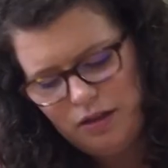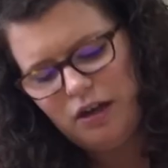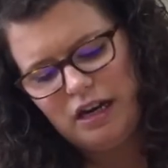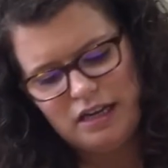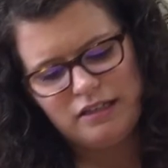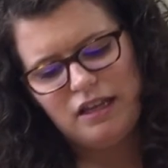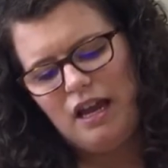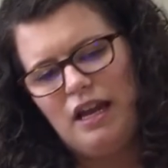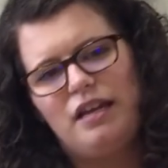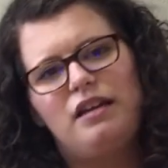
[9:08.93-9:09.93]
There is a
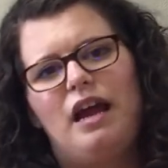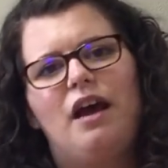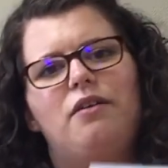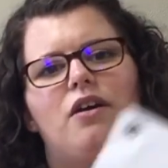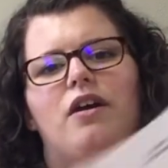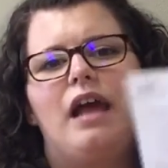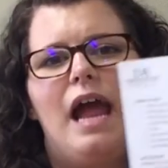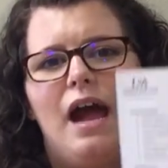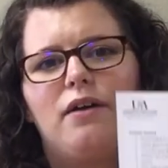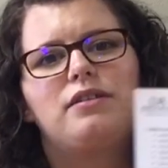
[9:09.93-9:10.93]
handout on
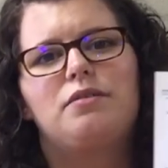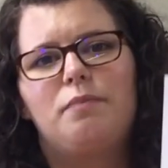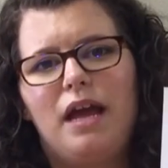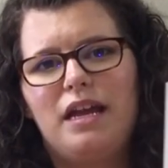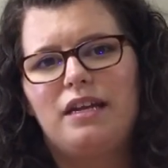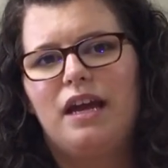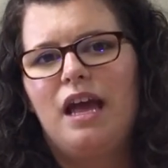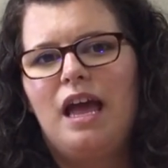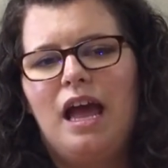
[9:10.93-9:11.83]
how to make